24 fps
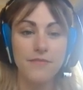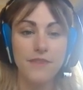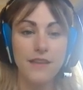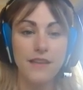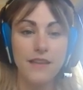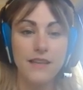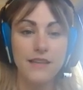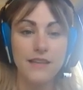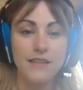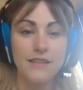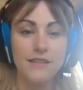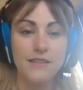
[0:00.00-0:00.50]

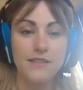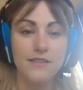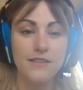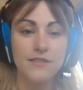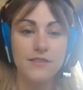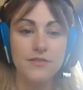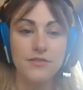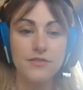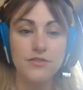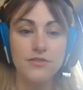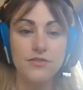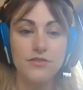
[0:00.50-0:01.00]

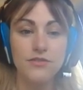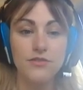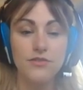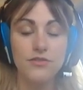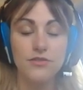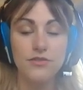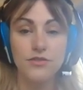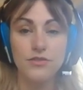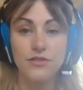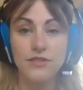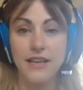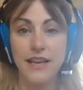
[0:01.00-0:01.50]
is
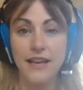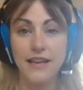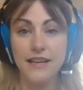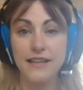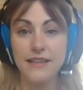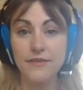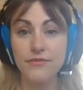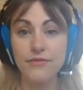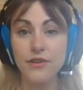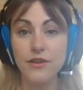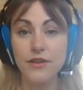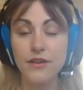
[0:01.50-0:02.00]
to take
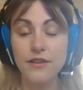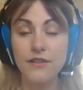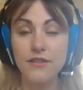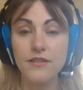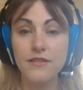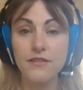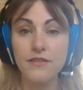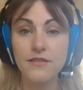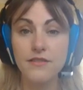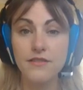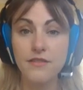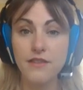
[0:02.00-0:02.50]

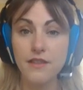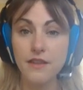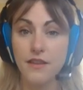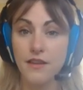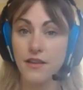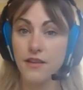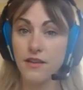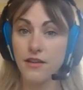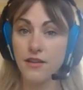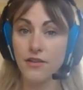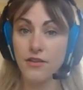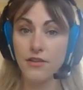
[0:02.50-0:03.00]
different
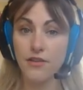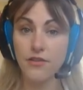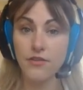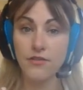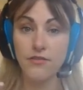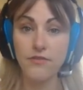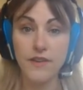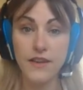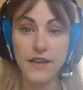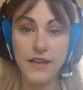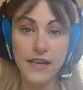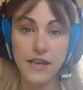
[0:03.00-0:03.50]

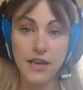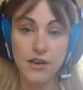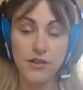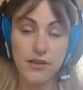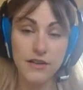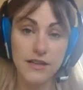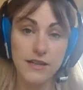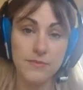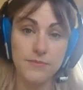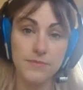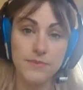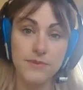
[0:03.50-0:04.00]
video
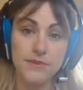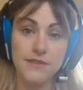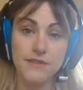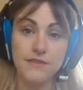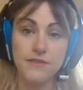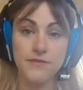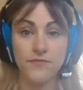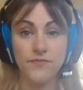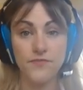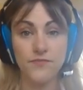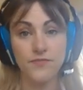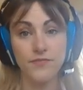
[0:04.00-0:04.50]

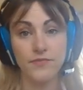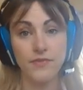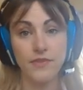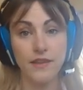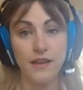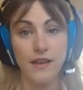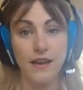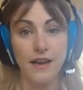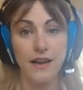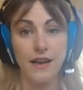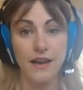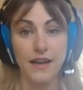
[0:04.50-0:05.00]
clips,
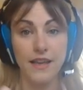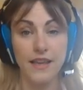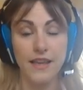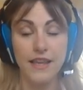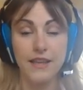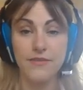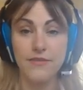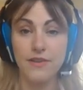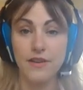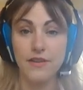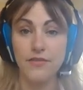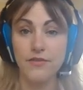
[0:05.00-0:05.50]

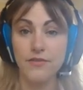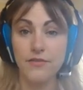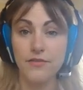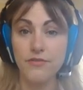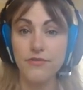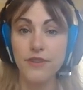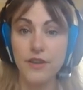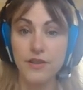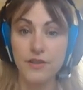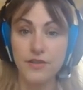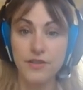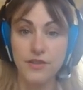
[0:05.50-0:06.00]
even
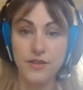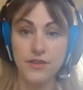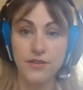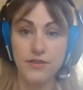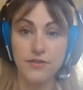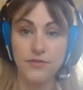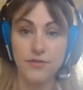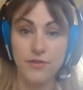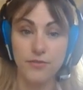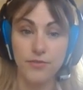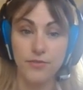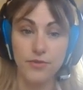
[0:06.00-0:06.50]

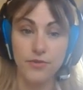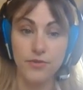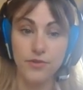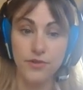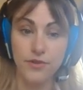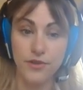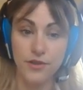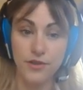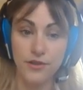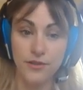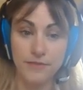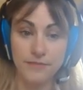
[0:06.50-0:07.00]
photos from
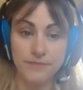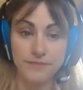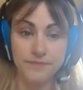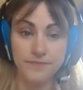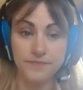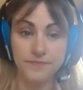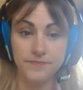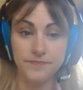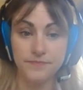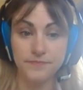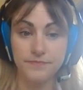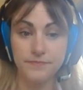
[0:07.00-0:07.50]
Google,
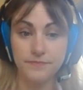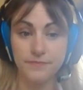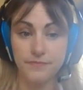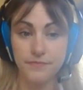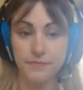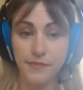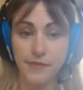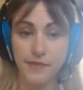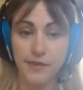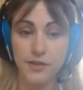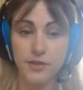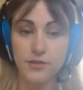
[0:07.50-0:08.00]

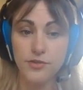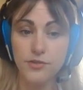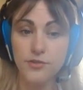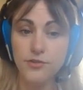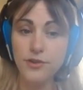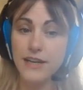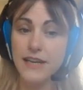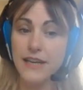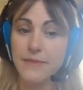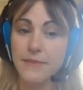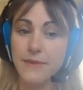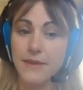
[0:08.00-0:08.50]
to
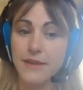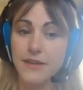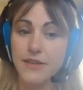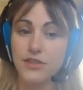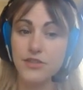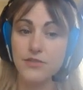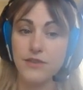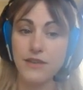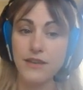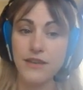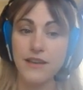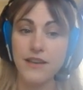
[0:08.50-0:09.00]
really make
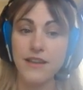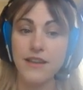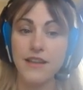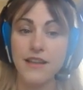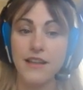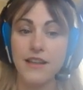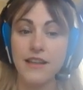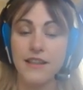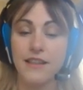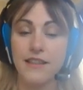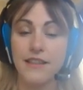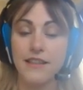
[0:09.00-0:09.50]
sure
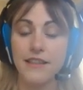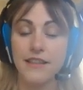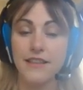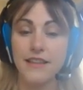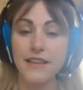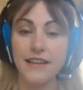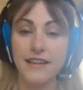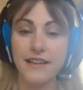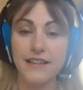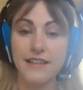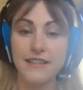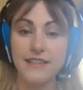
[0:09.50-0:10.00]
that they
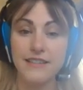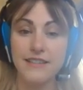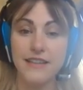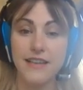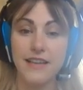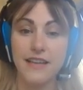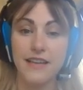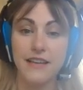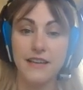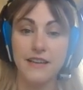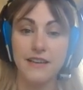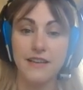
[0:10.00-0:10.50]

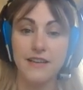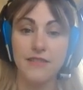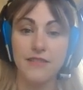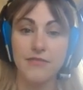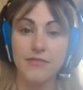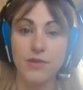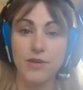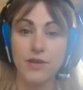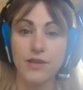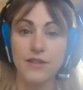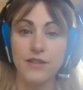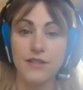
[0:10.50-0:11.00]
understand
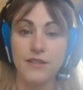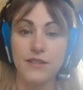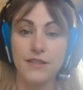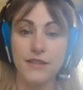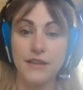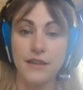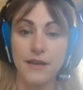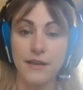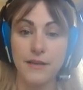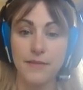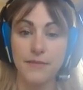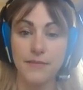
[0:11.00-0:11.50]
what
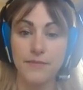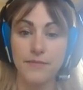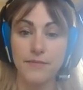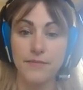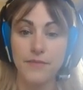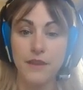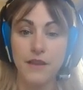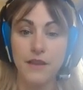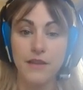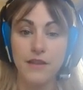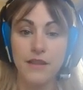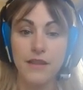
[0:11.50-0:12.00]

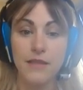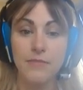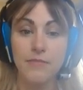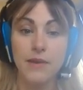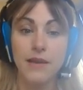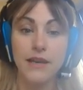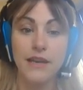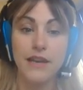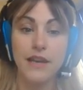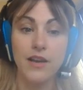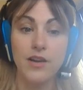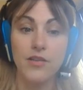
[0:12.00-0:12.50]
the
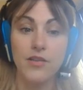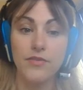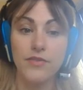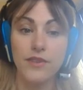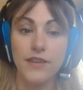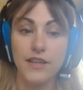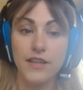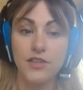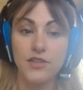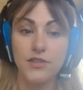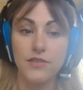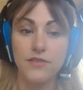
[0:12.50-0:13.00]
meaning of
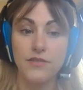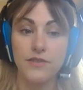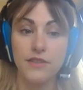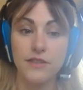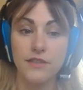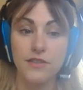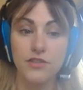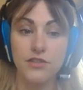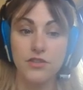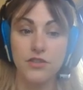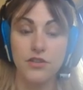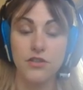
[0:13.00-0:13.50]
each of
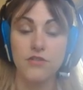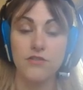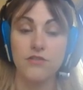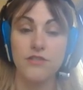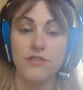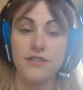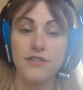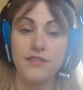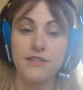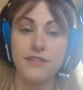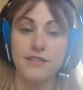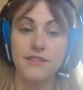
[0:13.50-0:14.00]
these
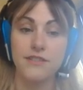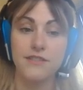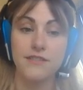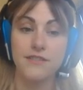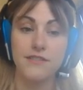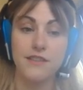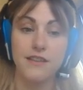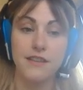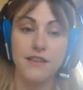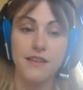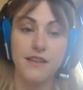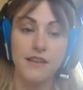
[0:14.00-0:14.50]
genres
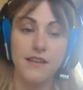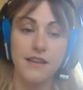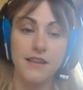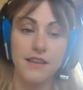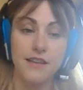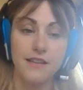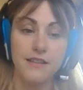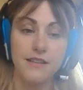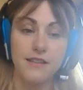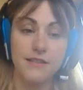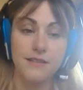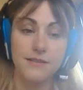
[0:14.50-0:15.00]

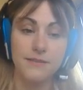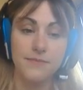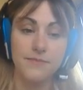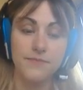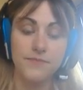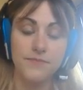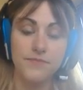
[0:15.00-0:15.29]
is.